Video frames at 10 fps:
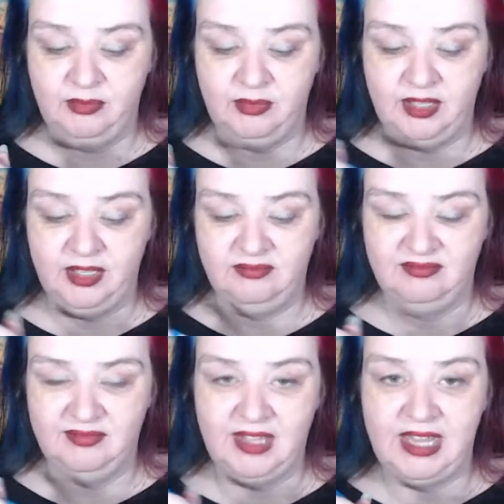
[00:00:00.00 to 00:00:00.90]
but
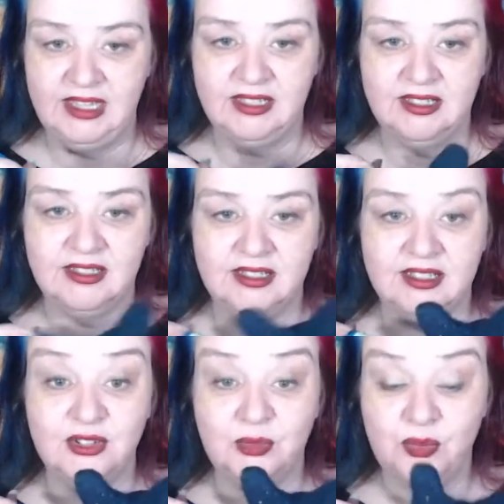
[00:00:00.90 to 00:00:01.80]
it is
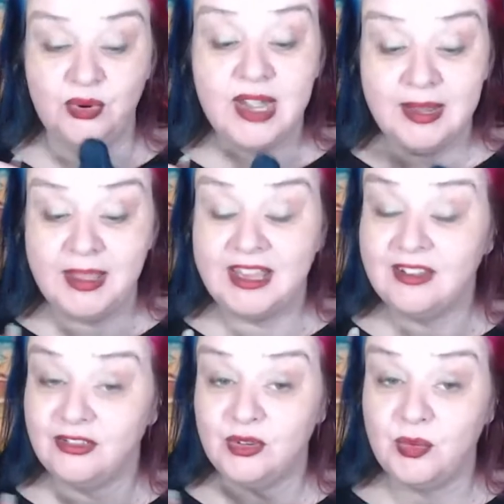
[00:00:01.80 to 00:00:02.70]
still pretty big
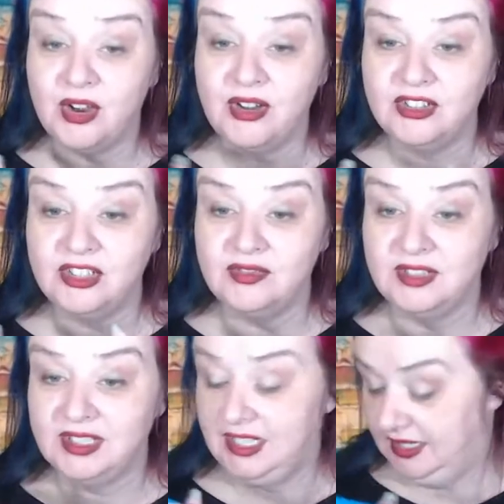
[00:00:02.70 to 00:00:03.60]
for a brooch,
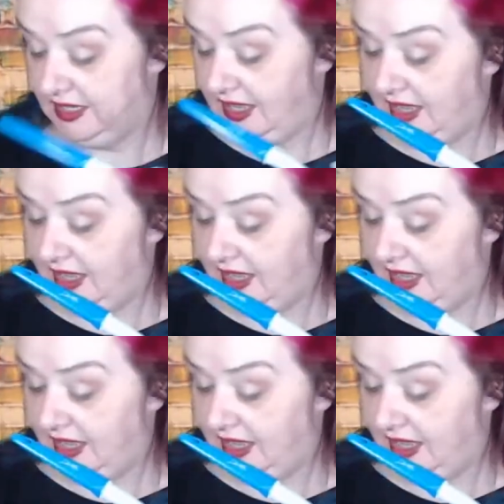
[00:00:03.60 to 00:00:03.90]
really.